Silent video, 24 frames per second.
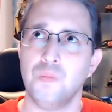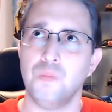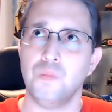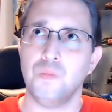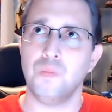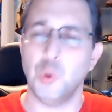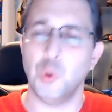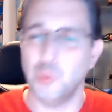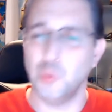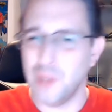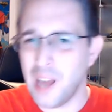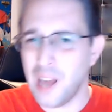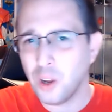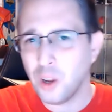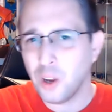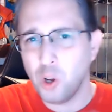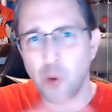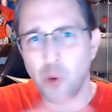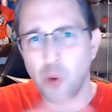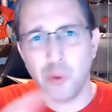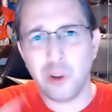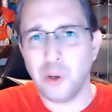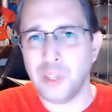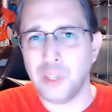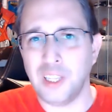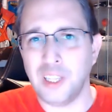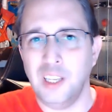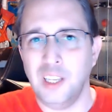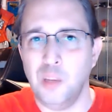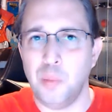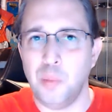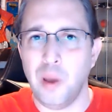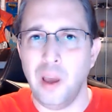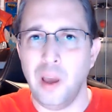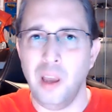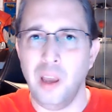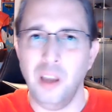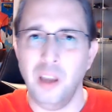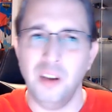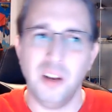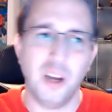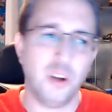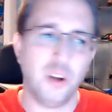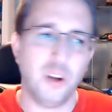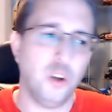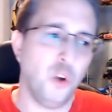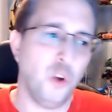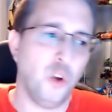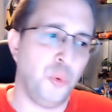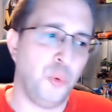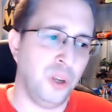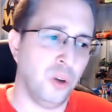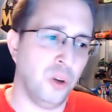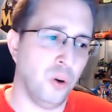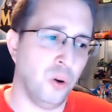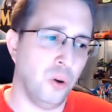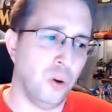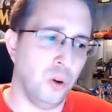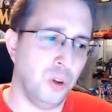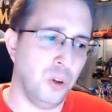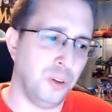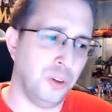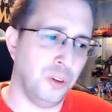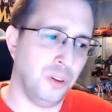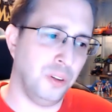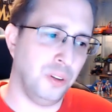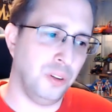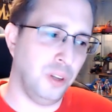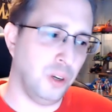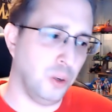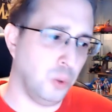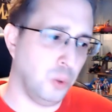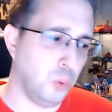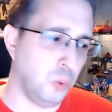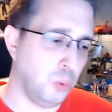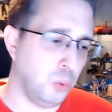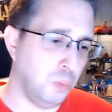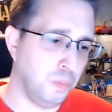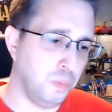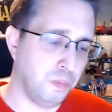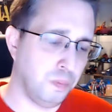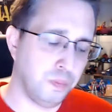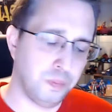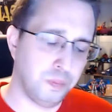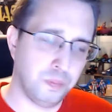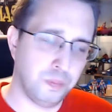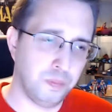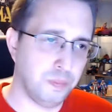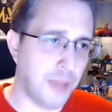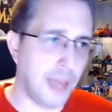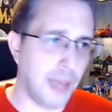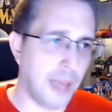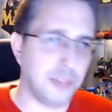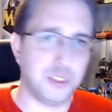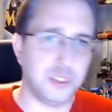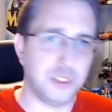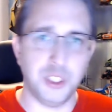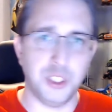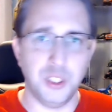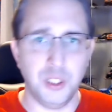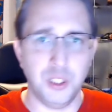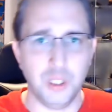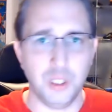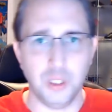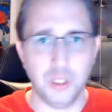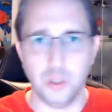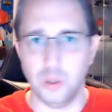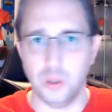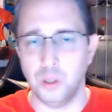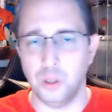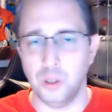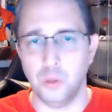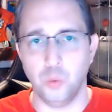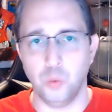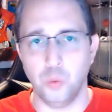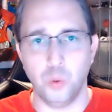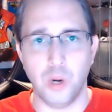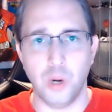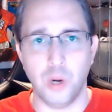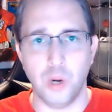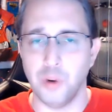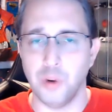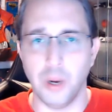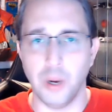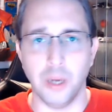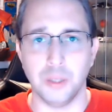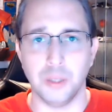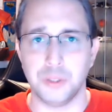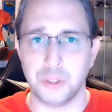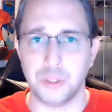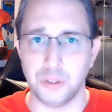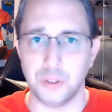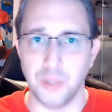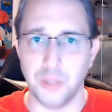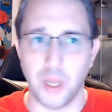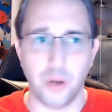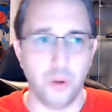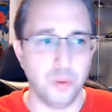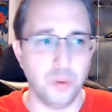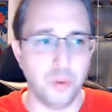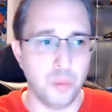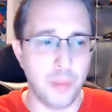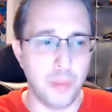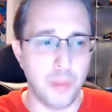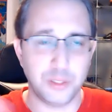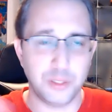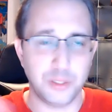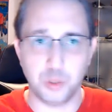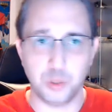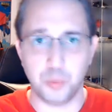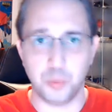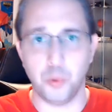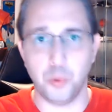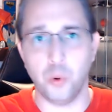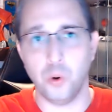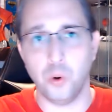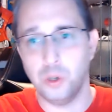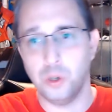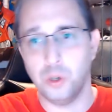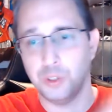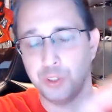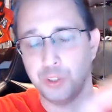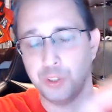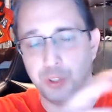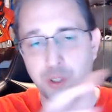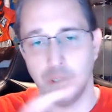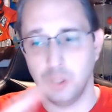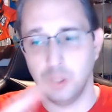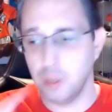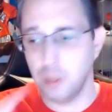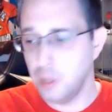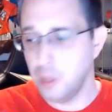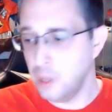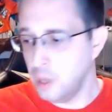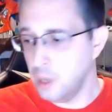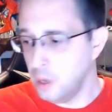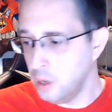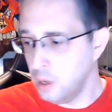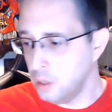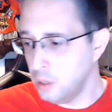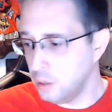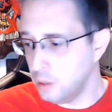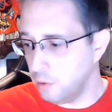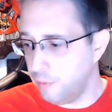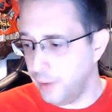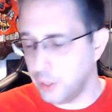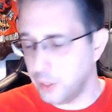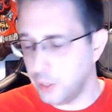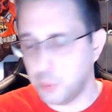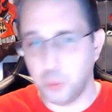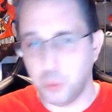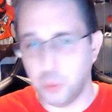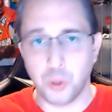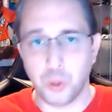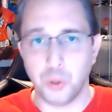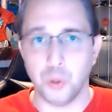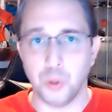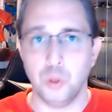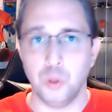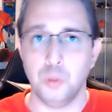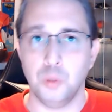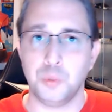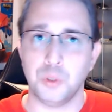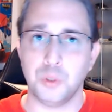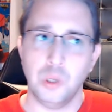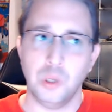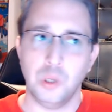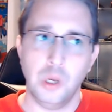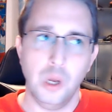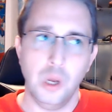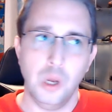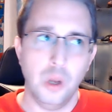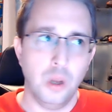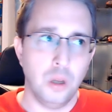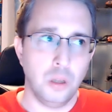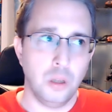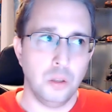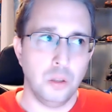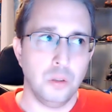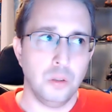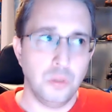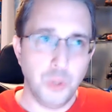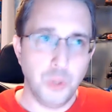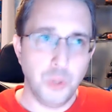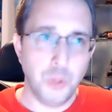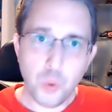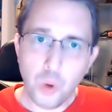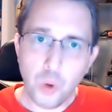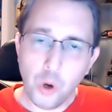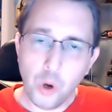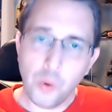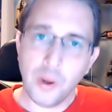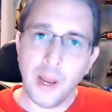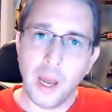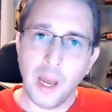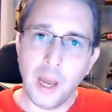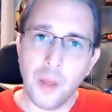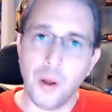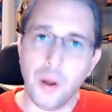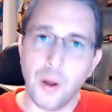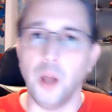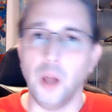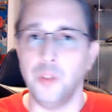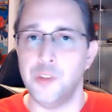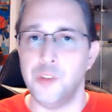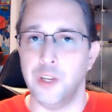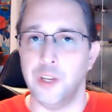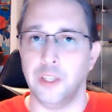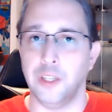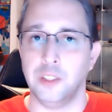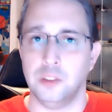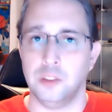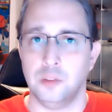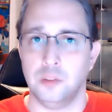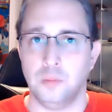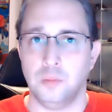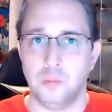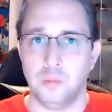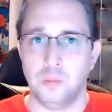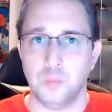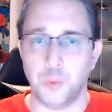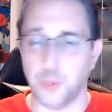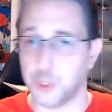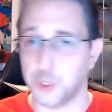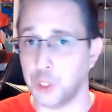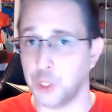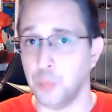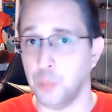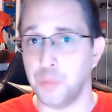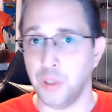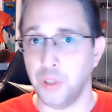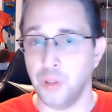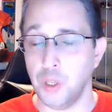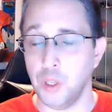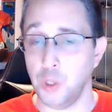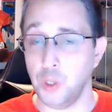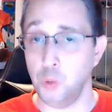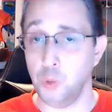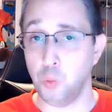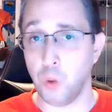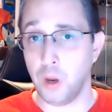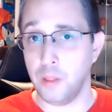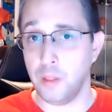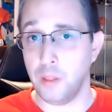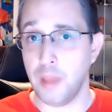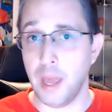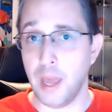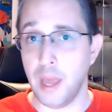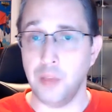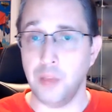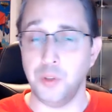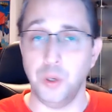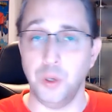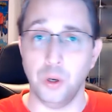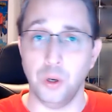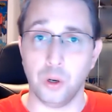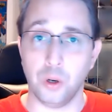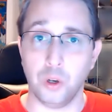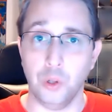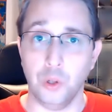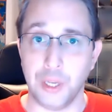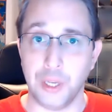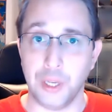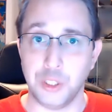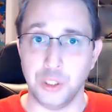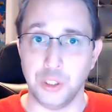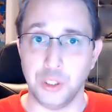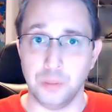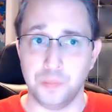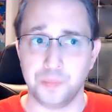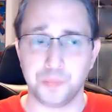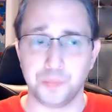not going on eBay, not going on, Etsy or whatever else, not on the message boards, the Facebook groups. You going out hunting for something that you wanted to add to your collection.